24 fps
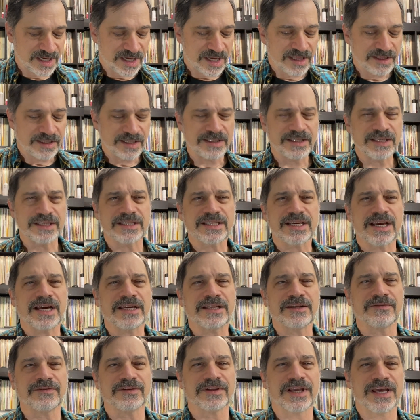This is
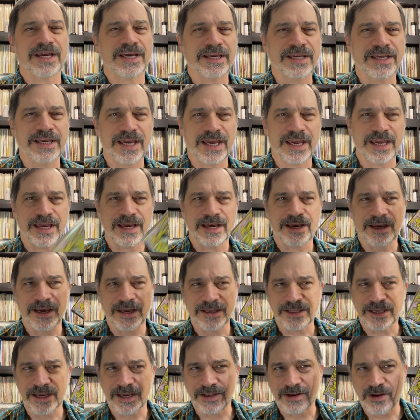kind of like
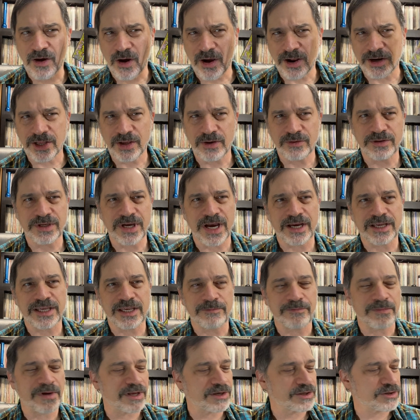an audio
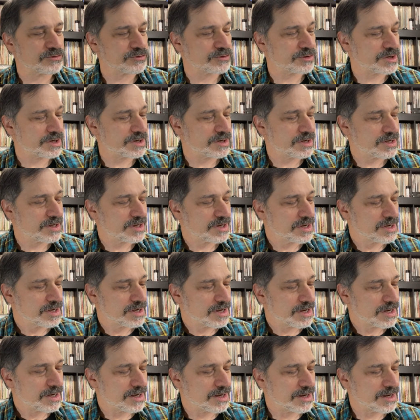documentary,
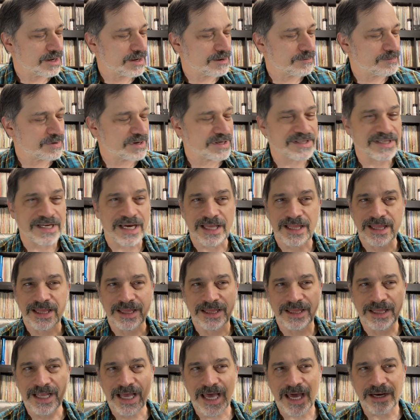but it's got a
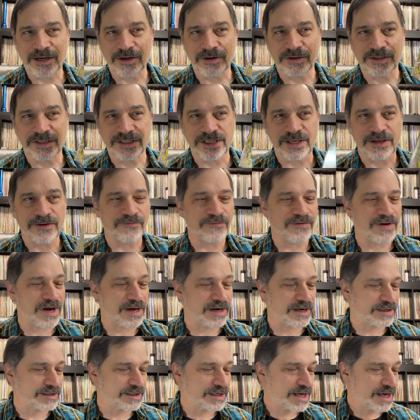lot of good stuff on
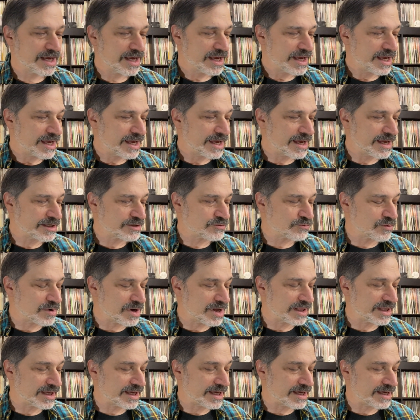it, as
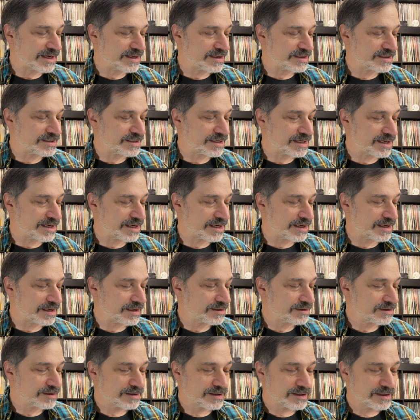well as
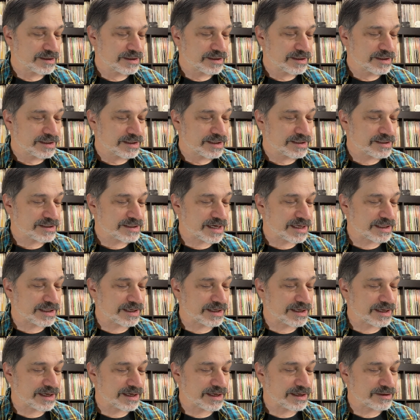it's got
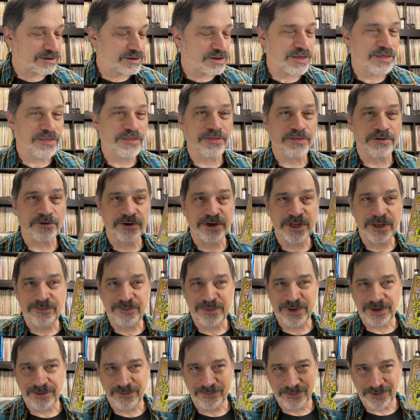like a
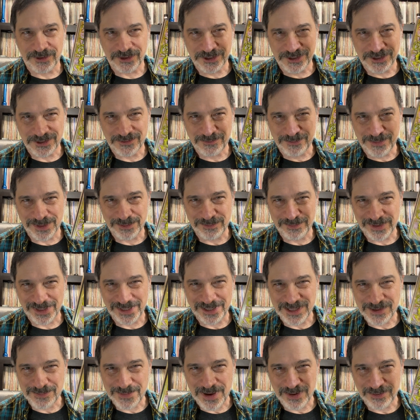30-minute version of Billy
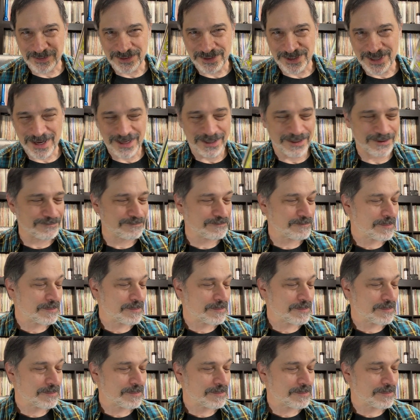the Mountain on it.